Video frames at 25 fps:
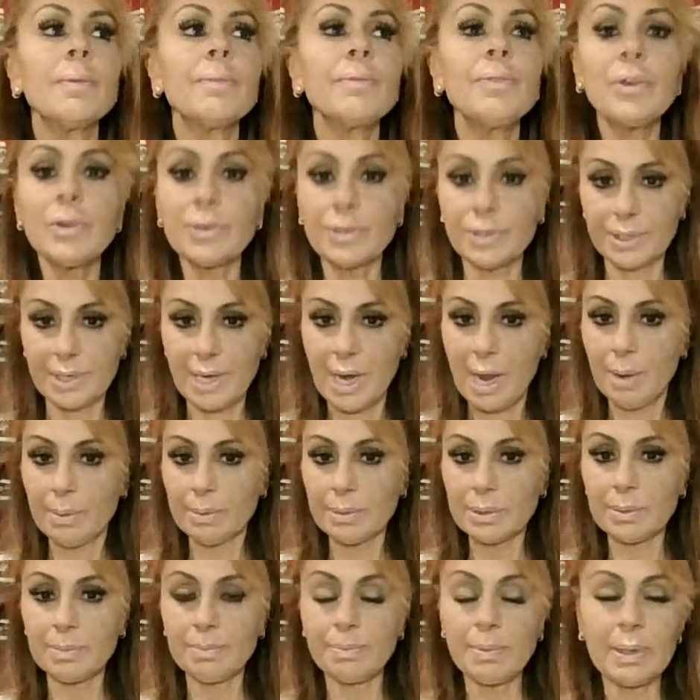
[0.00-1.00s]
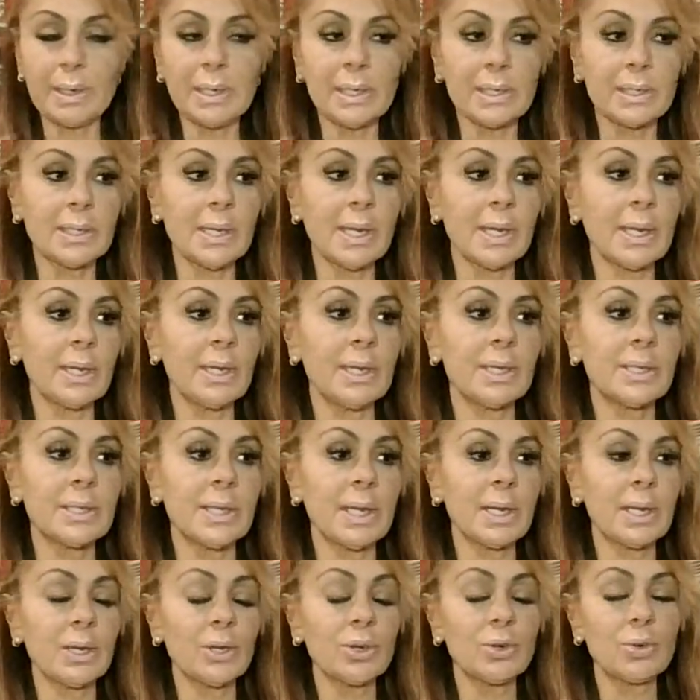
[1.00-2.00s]
food stamps, but it's like it's
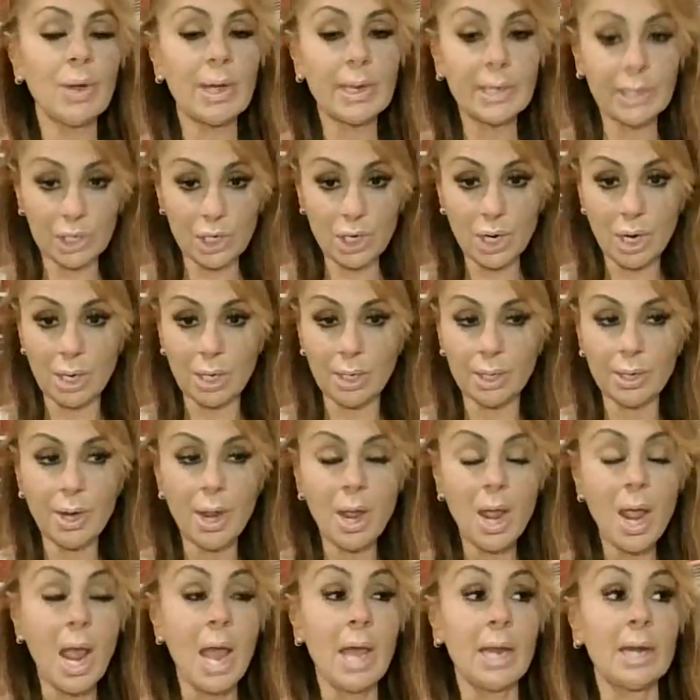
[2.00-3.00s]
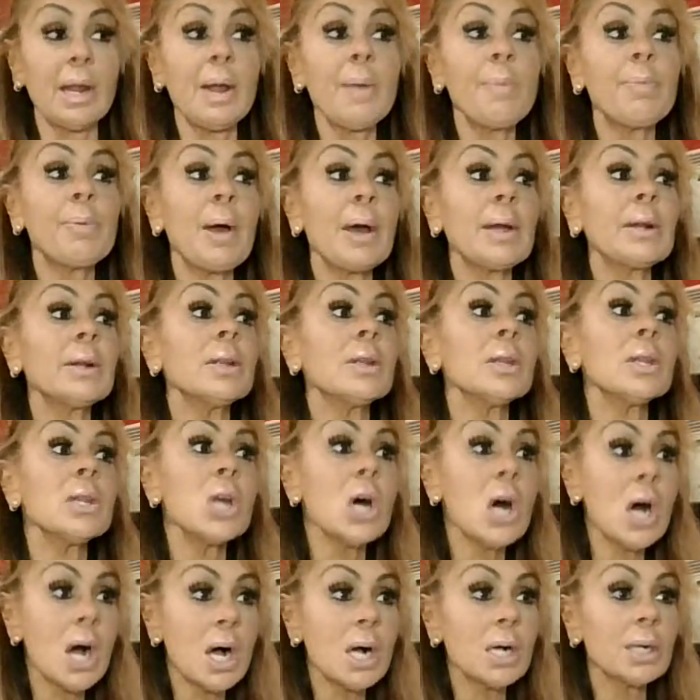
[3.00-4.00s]
like a credit card. And I applied a
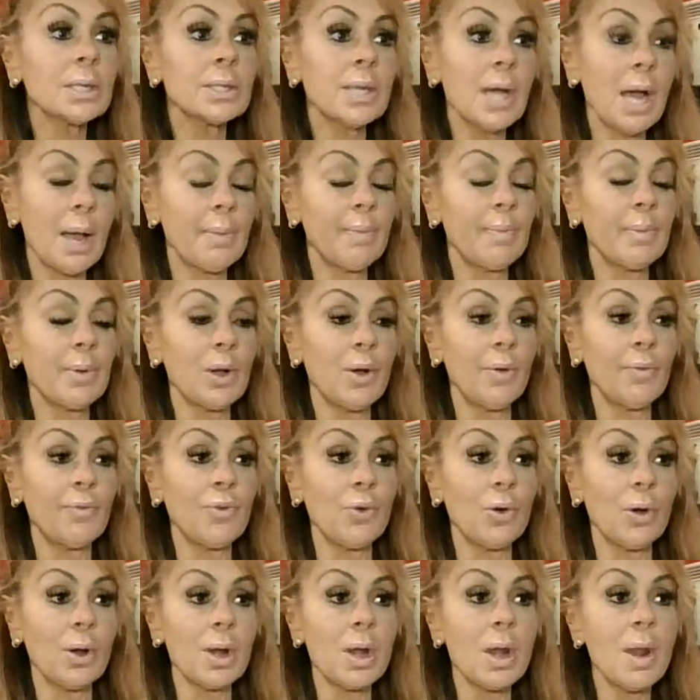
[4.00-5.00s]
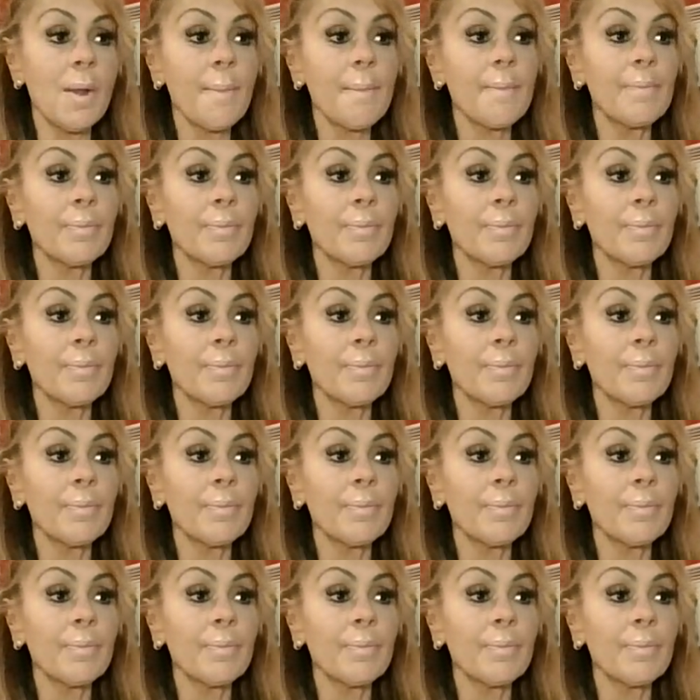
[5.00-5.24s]
long time ago for it.